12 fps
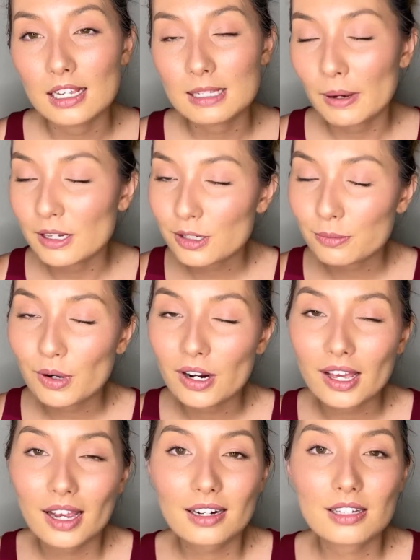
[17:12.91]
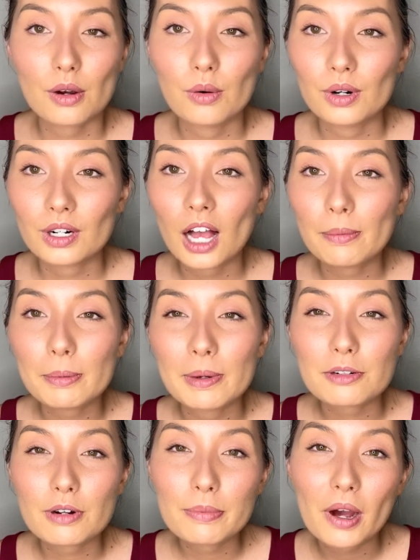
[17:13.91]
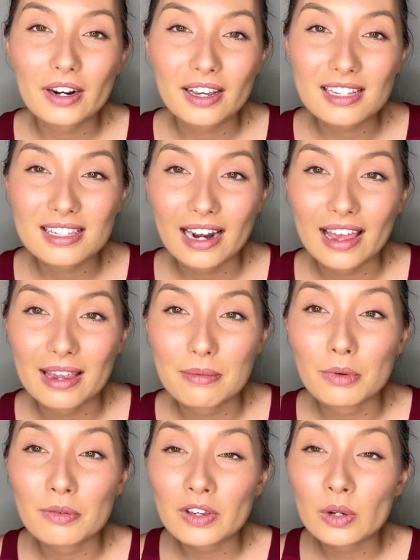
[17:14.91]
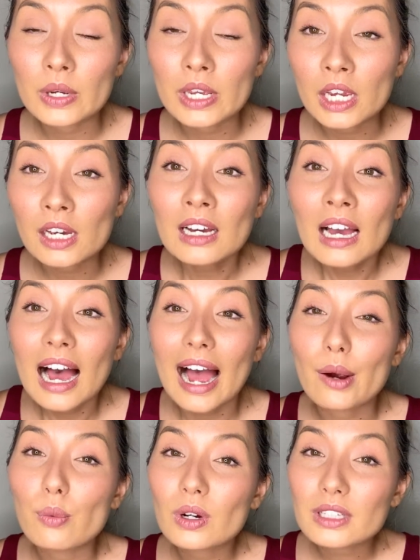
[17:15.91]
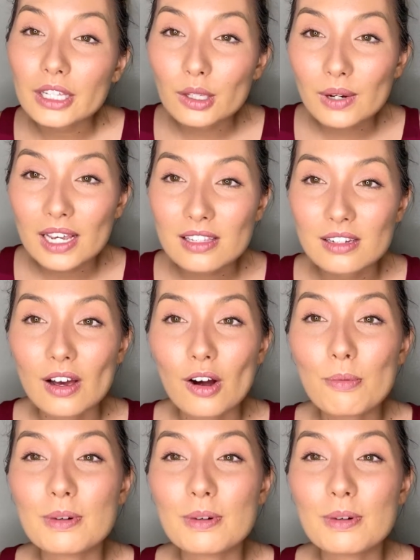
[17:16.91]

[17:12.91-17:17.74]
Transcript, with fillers: sponsored products or complimentary products that I am reviewing, I will let you guys know.